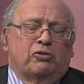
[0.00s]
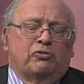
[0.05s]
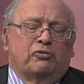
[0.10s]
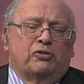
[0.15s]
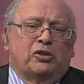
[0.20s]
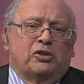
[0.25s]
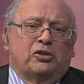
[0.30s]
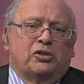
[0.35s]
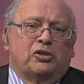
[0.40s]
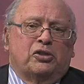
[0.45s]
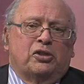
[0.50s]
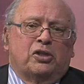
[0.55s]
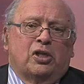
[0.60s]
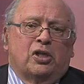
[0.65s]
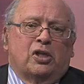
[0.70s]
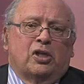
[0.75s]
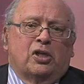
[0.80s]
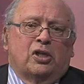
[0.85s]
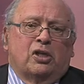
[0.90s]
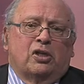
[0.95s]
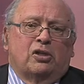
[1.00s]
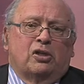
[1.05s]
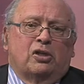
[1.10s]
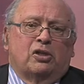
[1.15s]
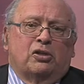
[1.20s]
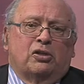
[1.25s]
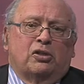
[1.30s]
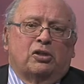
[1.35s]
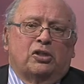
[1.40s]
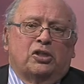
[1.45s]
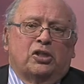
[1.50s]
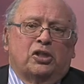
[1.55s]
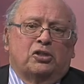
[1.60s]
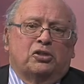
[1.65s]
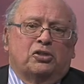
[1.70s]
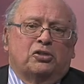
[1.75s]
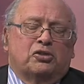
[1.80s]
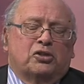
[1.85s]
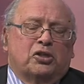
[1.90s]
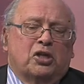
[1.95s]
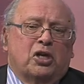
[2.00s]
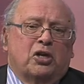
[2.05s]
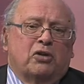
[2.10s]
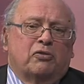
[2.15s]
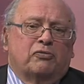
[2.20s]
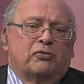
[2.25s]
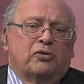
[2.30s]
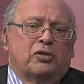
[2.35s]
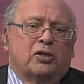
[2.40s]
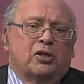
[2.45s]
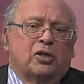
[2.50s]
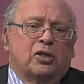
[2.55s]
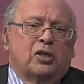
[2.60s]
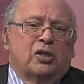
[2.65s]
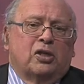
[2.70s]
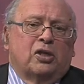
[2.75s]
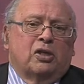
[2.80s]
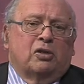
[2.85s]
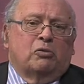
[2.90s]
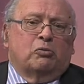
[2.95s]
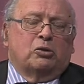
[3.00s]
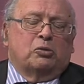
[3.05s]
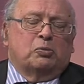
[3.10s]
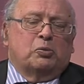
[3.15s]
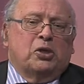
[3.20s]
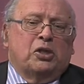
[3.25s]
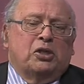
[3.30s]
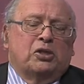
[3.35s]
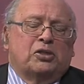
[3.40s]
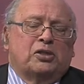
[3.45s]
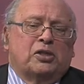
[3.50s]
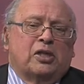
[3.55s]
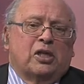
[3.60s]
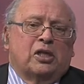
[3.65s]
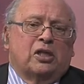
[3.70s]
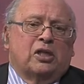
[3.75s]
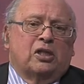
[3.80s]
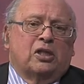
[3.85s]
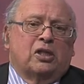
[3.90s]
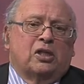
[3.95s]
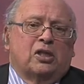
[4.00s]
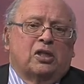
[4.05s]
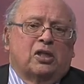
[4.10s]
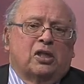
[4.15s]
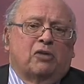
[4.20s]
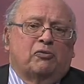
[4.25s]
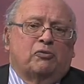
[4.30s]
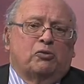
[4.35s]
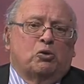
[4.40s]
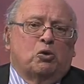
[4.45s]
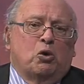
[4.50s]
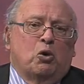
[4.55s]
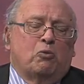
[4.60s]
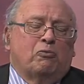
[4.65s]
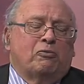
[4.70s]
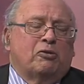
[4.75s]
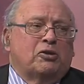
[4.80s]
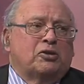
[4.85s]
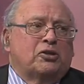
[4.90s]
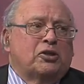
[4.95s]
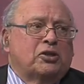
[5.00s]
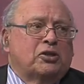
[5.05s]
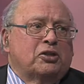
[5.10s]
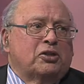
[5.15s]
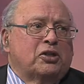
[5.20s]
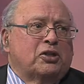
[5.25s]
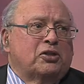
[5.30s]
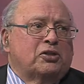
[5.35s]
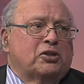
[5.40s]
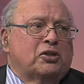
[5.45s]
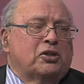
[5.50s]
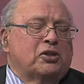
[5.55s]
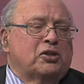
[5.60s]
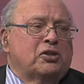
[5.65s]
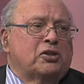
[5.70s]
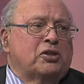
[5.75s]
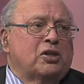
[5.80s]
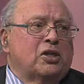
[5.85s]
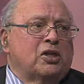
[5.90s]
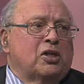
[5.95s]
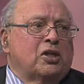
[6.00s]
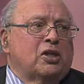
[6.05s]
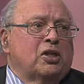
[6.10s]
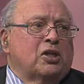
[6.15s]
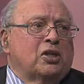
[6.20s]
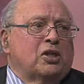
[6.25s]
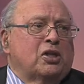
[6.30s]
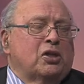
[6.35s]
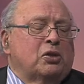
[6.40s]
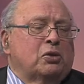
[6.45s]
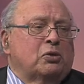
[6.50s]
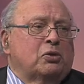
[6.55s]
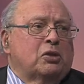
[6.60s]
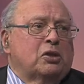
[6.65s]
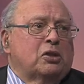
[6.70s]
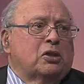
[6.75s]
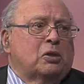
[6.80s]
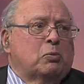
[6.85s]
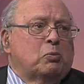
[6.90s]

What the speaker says: of this is the Earth is curved, which means that if you go over a certain distance, you won't